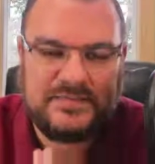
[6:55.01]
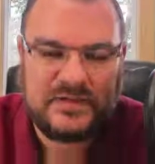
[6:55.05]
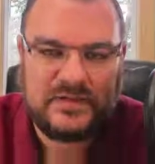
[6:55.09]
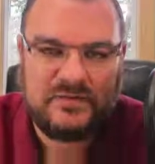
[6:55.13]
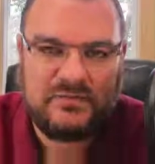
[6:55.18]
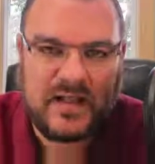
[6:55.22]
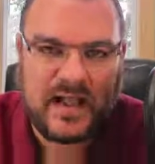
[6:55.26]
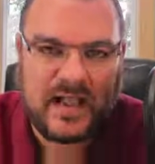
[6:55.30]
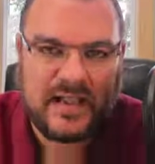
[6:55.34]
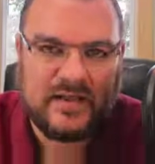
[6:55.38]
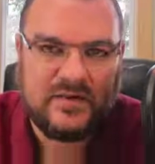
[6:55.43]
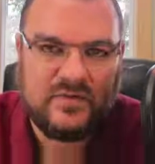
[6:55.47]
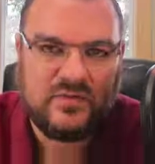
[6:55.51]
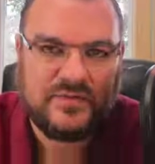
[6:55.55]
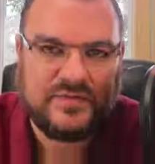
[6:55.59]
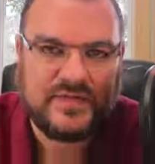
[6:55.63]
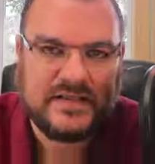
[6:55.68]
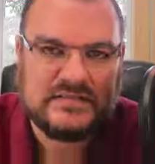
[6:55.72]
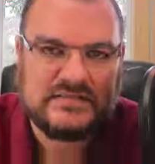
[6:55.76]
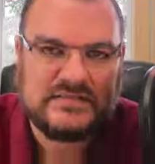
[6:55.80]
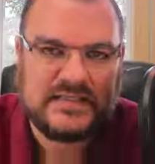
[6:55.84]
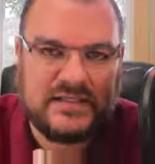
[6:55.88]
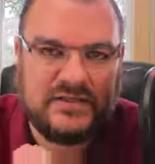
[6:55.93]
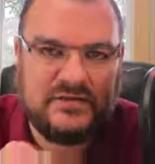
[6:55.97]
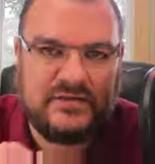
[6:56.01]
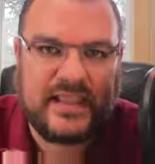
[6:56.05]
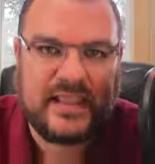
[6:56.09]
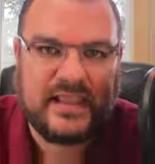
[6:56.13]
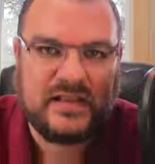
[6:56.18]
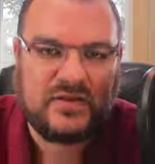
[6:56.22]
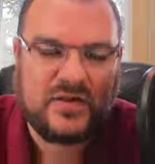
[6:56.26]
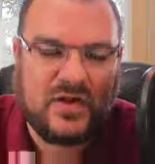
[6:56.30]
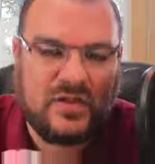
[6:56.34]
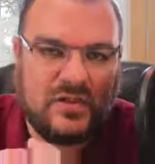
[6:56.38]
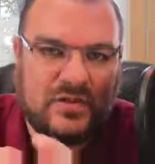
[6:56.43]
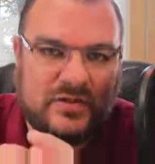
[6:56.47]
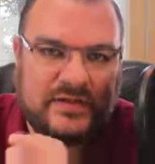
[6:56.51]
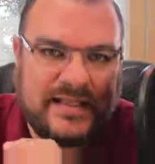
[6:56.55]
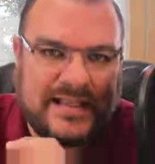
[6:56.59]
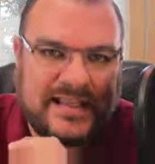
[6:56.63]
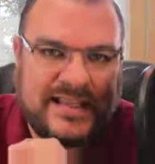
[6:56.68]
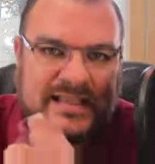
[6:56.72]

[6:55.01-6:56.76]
in Ohio where they say you can't call on